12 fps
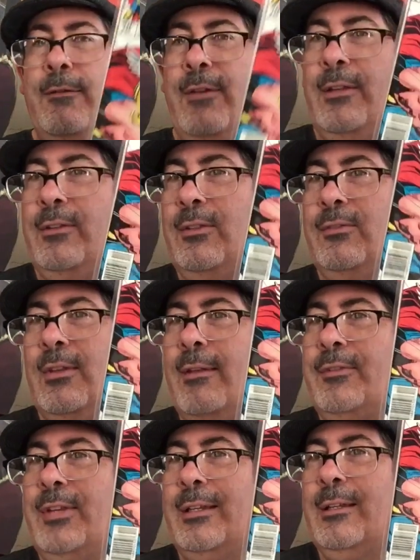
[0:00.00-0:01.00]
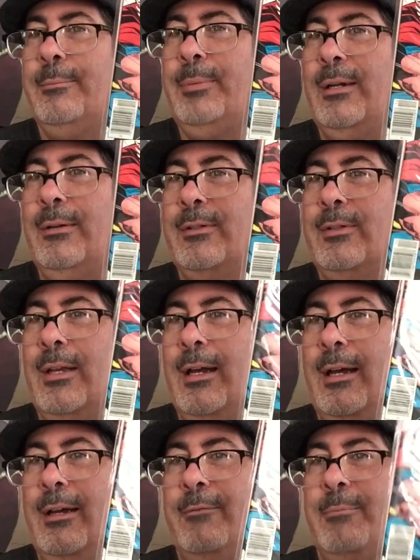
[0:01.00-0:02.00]
Found this second appearance
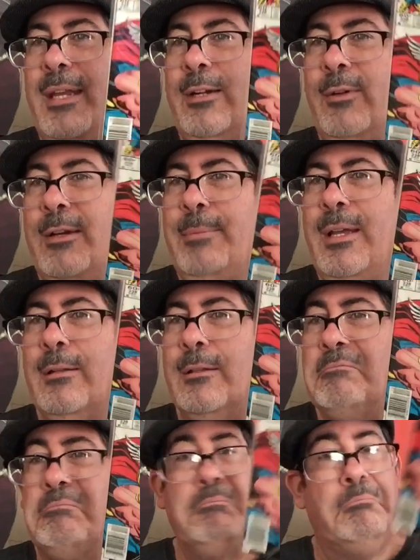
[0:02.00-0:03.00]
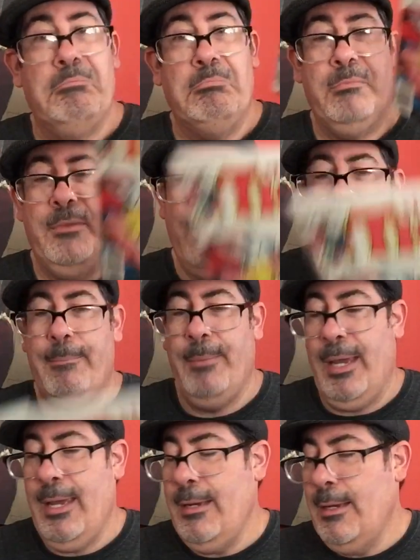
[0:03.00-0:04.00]
of Beta Ray Bill. Not
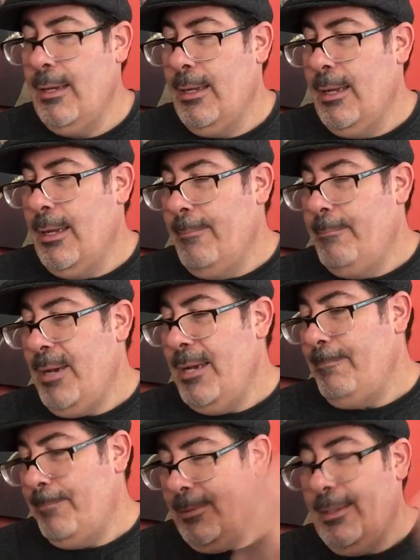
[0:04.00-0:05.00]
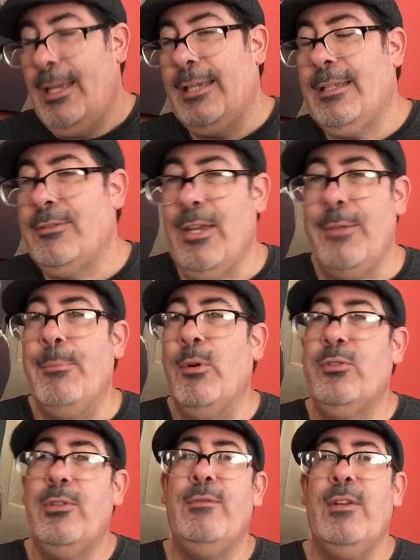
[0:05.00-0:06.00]
bad. But like I said,
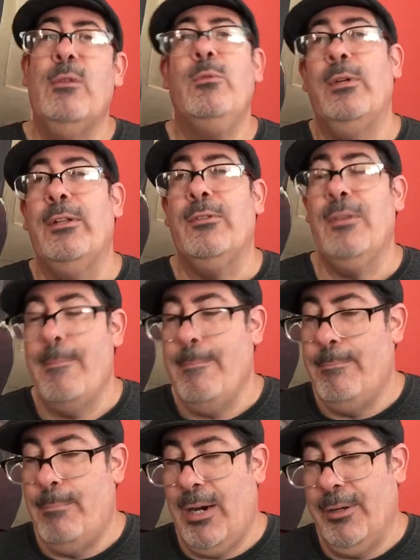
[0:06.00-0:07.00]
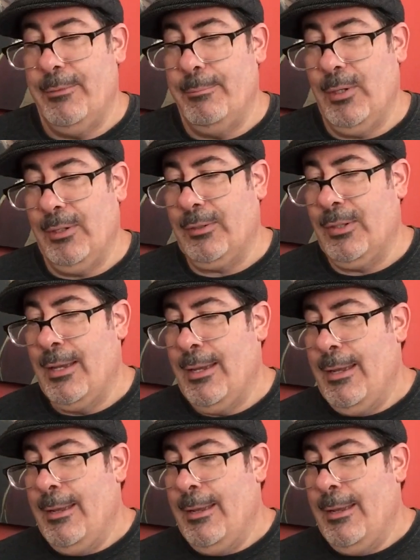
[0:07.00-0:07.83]
most of it was modern books.